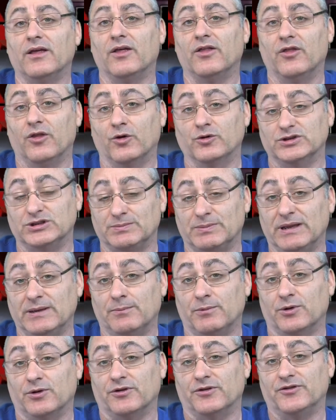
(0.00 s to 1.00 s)
those
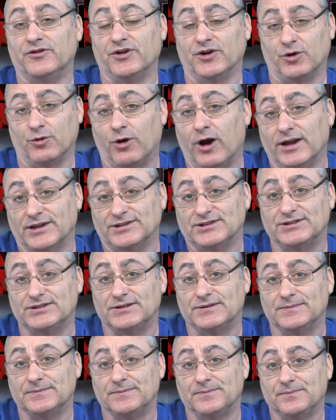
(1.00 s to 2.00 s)
people to
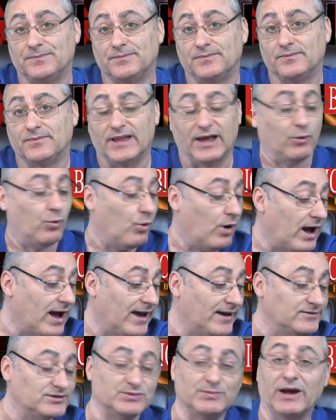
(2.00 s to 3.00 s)
Christ, that
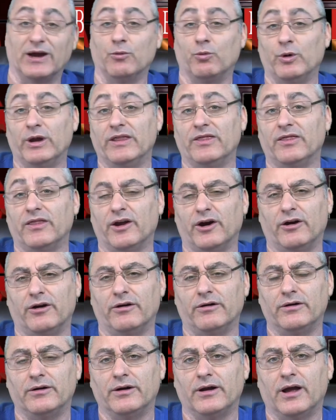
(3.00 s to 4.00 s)
wives might win
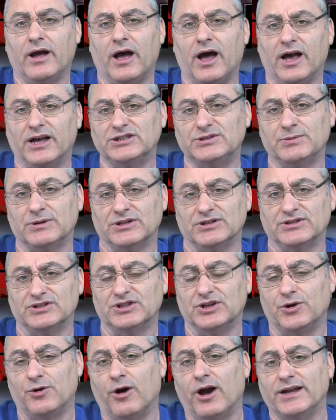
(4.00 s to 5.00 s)
their husbands
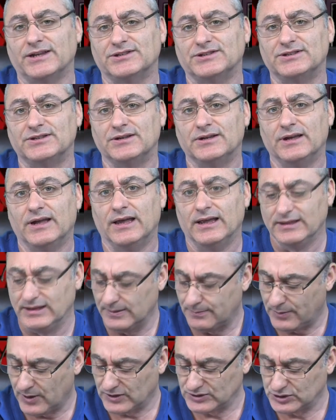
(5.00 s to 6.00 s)
to Christ. The
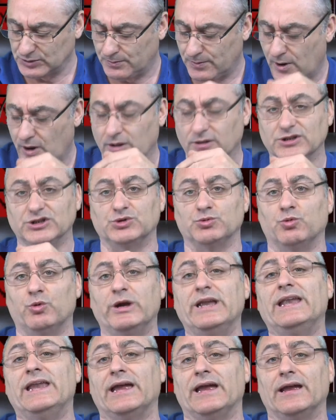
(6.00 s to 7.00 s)
Apostle Paul is
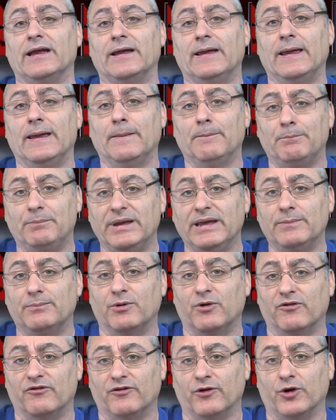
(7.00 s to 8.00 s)
winning
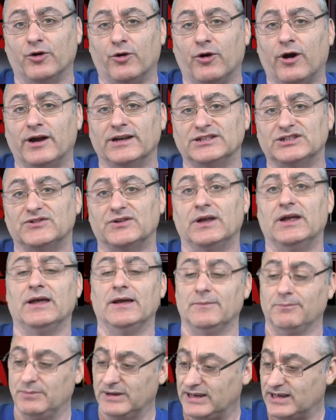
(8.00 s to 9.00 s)
people for Christ,
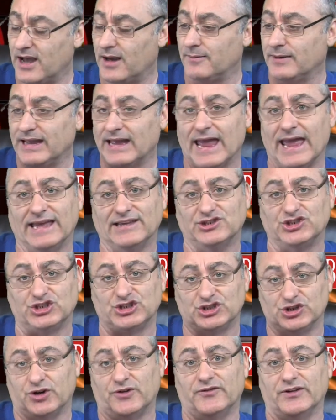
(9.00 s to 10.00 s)
becoming a
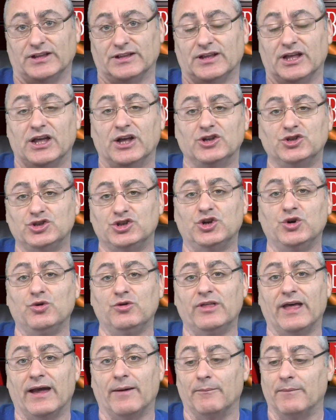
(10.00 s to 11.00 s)
servant to
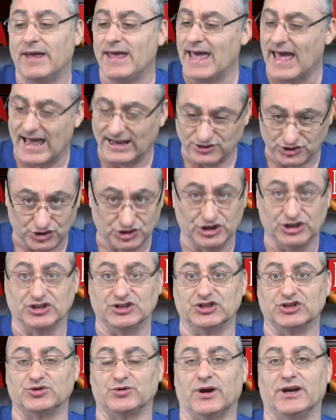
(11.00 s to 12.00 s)
them, as
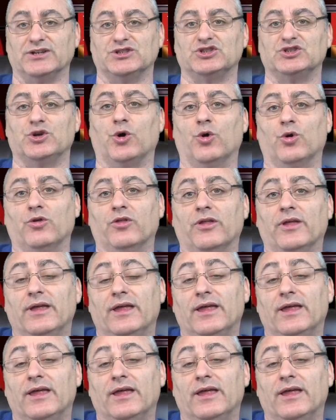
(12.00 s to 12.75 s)
Jesus Christ told